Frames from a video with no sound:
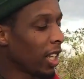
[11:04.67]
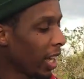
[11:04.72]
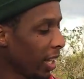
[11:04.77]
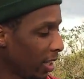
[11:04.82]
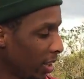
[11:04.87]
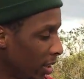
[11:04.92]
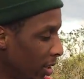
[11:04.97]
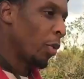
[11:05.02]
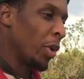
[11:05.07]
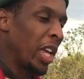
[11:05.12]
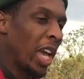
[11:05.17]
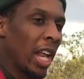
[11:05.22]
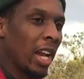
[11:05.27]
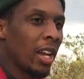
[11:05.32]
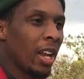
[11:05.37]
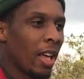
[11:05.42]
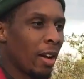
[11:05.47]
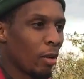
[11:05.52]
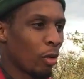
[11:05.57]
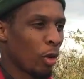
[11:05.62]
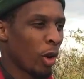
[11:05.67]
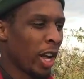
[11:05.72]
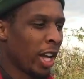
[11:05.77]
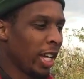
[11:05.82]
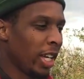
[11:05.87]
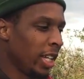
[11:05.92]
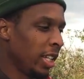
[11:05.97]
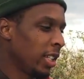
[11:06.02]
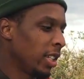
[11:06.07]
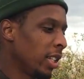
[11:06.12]
later. We got a lot of
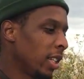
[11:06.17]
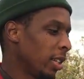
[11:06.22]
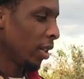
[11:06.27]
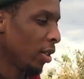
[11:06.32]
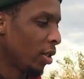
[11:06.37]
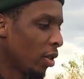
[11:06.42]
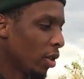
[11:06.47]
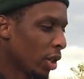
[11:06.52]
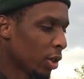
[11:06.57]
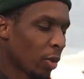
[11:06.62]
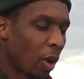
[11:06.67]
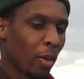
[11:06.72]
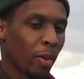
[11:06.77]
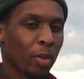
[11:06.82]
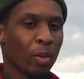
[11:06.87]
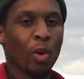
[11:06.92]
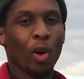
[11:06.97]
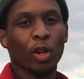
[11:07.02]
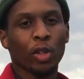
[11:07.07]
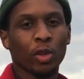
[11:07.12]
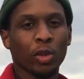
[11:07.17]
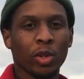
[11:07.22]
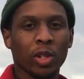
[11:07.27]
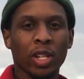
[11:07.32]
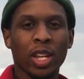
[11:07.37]
rain. You know, that's why we worked through the